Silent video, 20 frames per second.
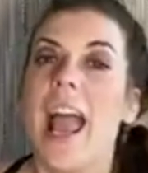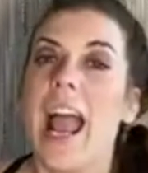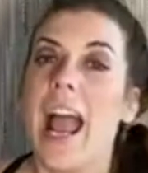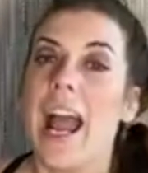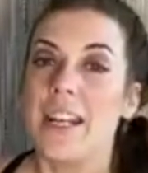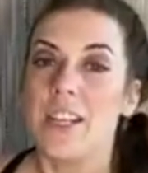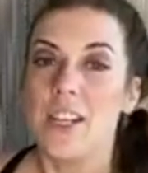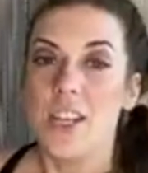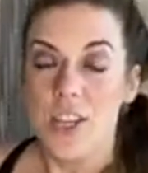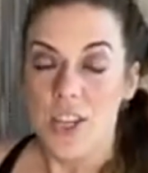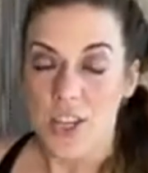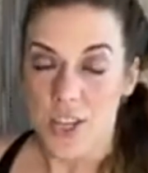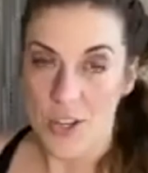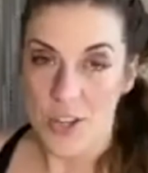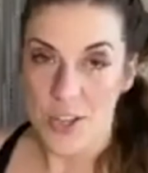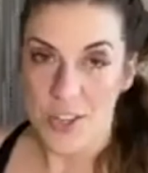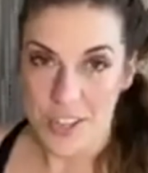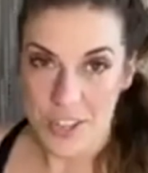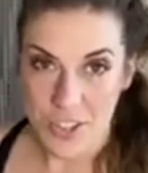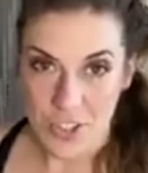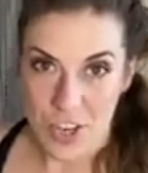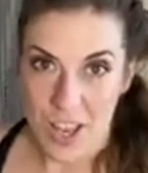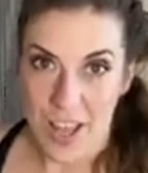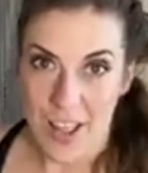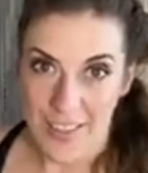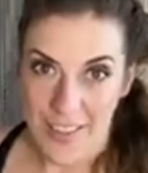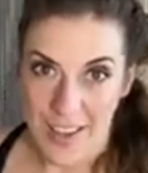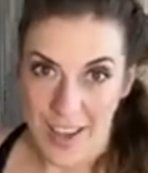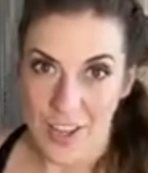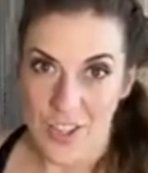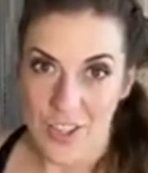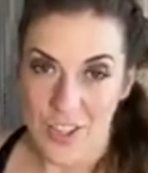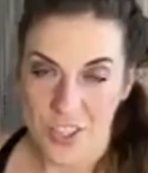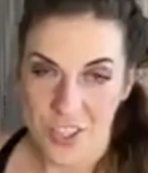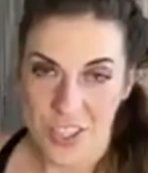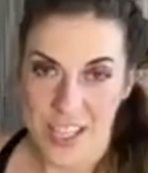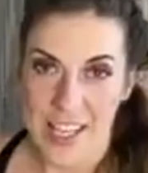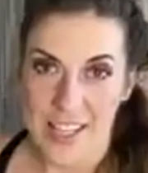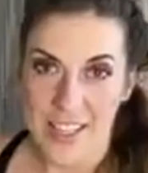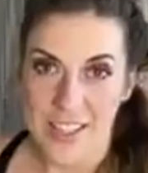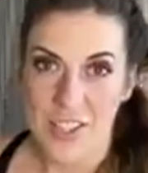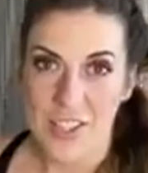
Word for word: and cure the gel underneath.